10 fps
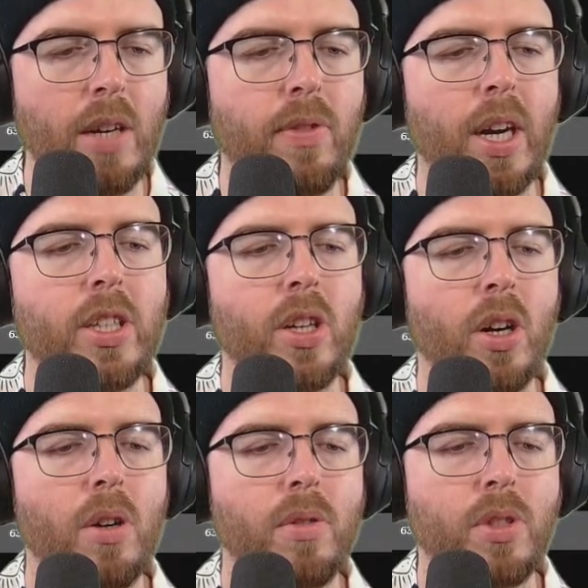I
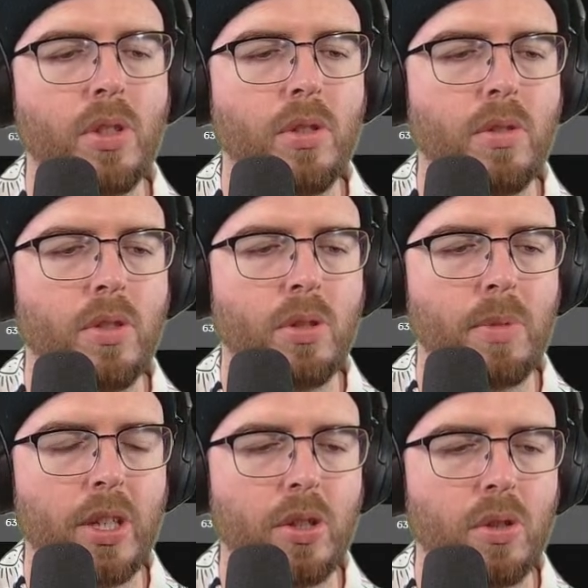go to
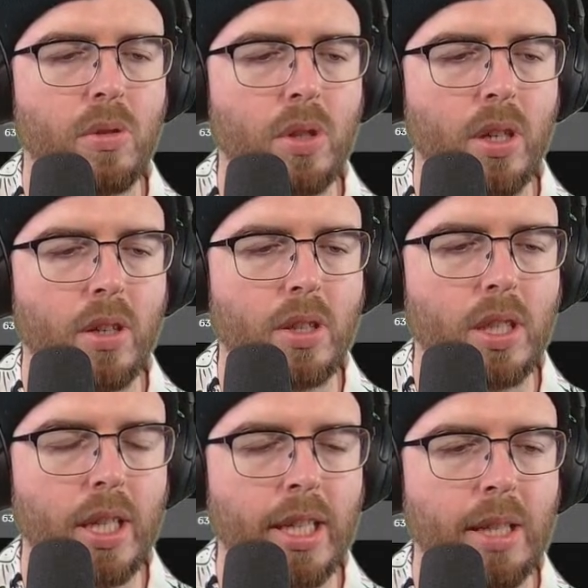my Google Docs
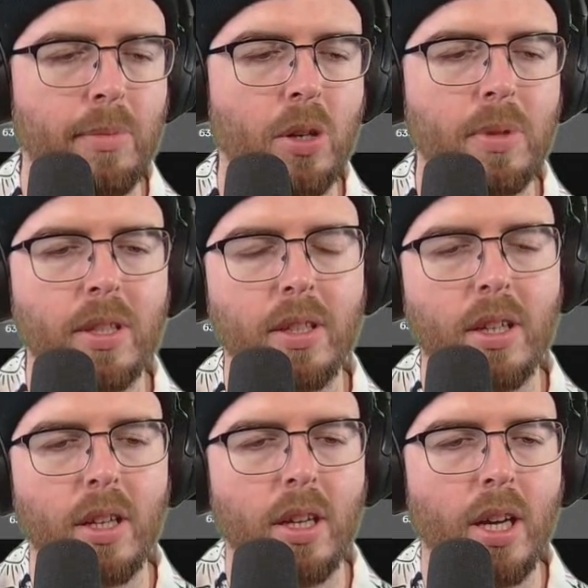at the moment,
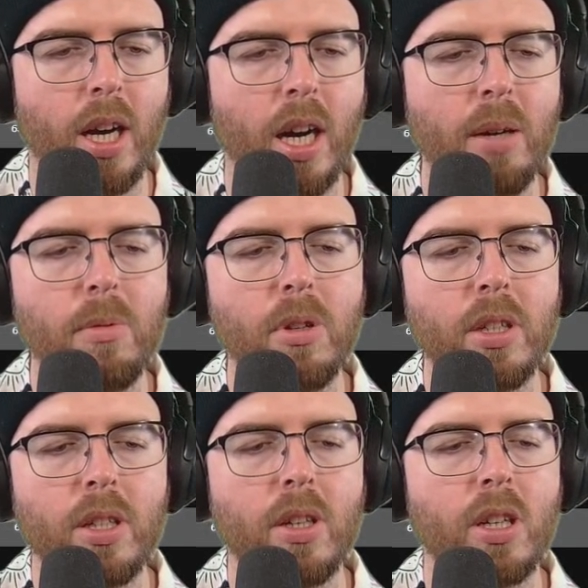I'm
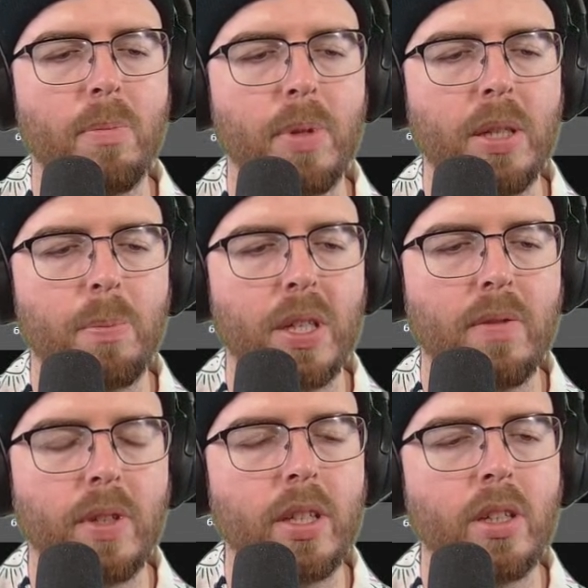working on a big
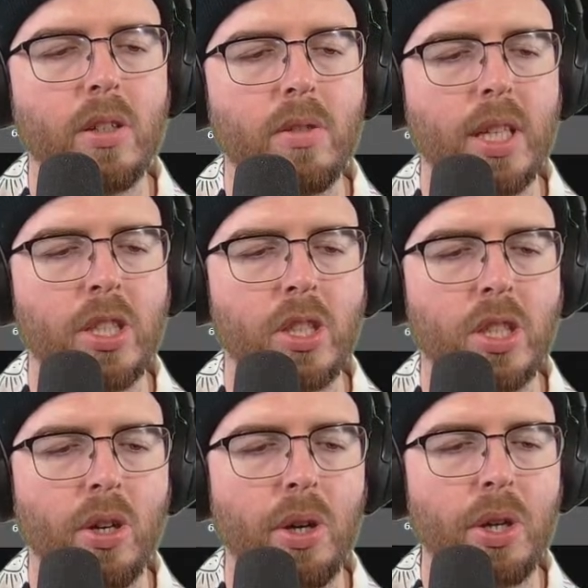video that's just
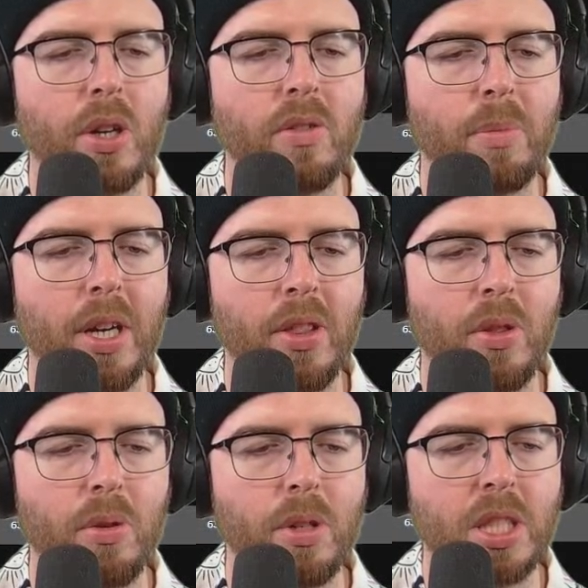going over my
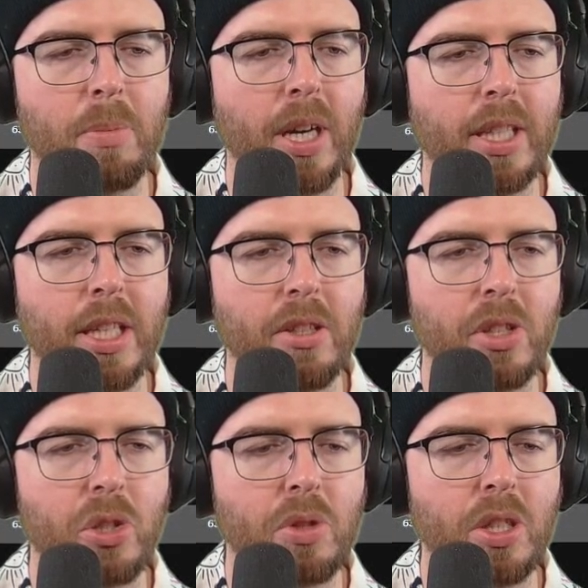thoughts about the
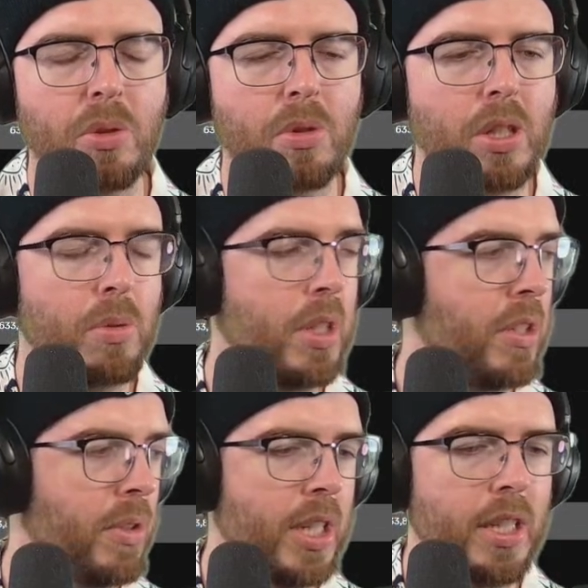industry in
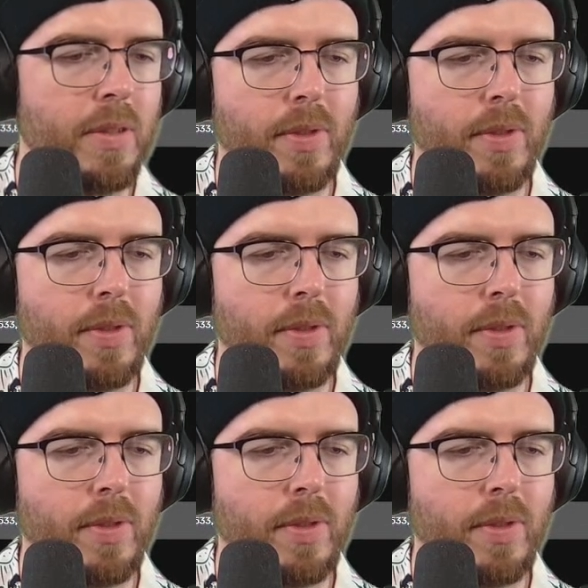2023.